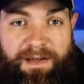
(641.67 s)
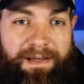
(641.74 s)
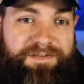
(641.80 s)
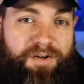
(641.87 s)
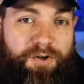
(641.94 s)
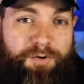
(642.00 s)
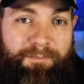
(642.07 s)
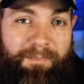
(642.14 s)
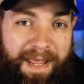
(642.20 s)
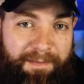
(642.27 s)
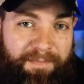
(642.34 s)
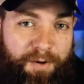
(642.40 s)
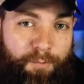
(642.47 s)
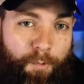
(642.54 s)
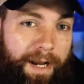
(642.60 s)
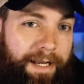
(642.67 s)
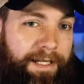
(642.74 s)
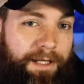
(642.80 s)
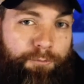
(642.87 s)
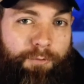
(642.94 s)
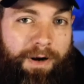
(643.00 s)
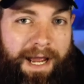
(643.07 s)
and so you may be
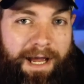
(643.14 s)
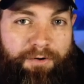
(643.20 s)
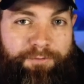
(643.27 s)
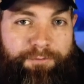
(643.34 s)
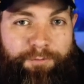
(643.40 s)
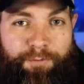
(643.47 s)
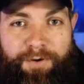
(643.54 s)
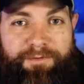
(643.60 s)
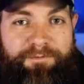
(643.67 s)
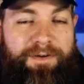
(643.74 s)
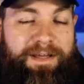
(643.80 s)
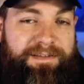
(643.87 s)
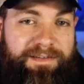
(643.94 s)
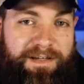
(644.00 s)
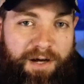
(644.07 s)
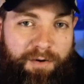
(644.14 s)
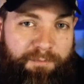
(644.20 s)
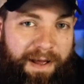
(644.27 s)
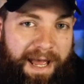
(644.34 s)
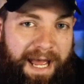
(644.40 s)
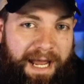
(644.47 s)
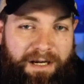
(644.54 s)
waiting around for an event to come
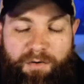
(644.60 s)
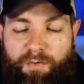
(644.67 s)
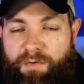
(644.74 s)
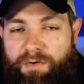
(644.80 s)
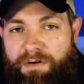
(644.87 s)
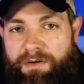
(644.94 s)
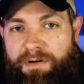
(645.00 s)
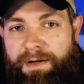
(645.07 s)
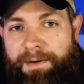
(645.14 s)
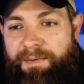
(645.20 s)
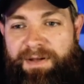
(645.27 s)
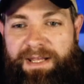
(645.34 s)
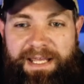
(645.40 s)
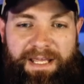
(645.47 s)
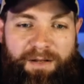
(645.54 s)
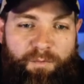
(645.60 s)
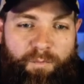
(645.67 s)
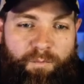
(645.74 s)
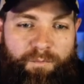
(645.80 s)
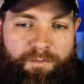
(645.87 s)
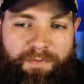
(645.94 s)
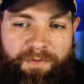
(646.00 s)
back, or maybe
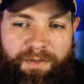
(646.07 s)
in